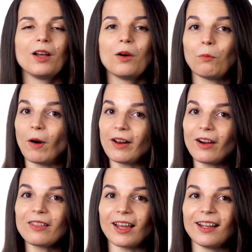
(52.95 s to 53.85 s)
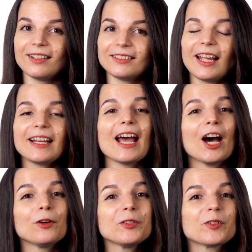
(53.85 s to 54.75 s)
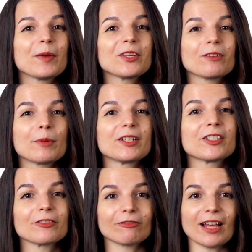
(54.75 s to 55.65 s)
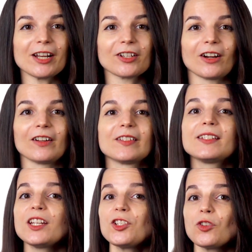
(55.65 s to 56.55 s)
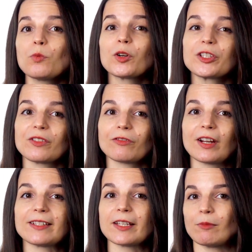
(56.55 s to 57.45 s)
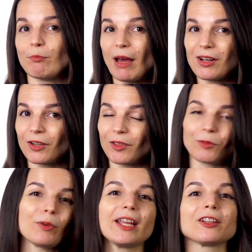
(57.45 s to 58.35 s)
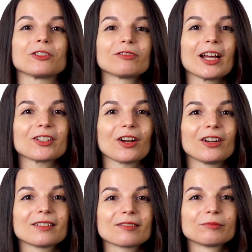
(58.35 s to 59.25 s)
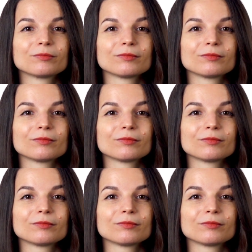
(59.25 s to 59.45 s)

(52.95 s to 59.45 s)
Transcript: What are they? And how do spaced repetition flashcards teach you words and phrases better than regular flashcards?